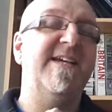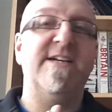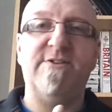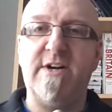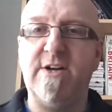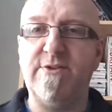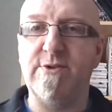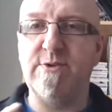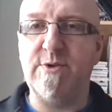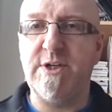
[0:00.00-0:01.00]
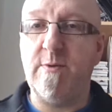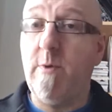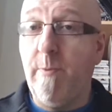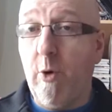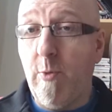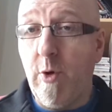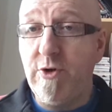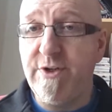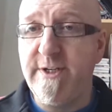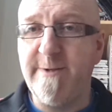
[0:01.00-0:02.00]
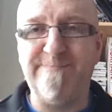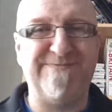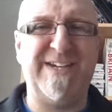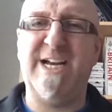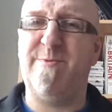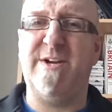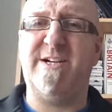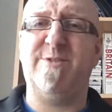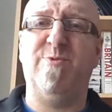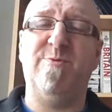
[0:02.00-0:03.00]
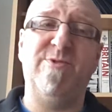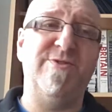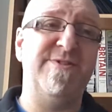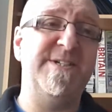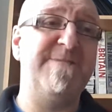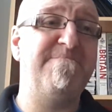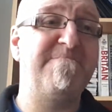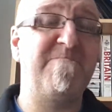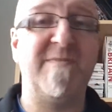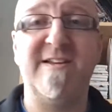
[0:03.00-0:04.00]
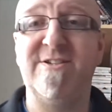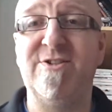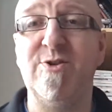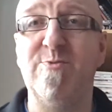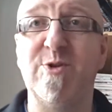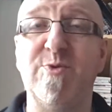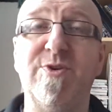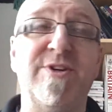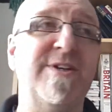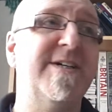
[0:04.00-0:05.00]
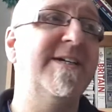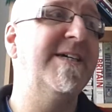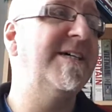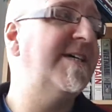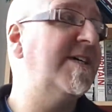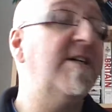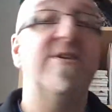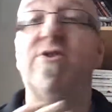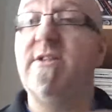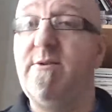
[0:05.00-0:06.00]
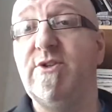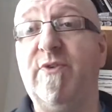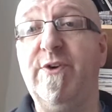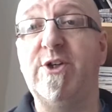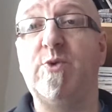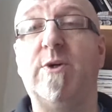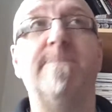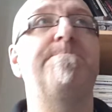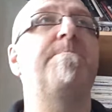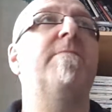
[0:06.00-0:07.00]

And there are those who say, well, put a motor in it. I can't be asked to put a motor in it. It's too much work. So that was the first one.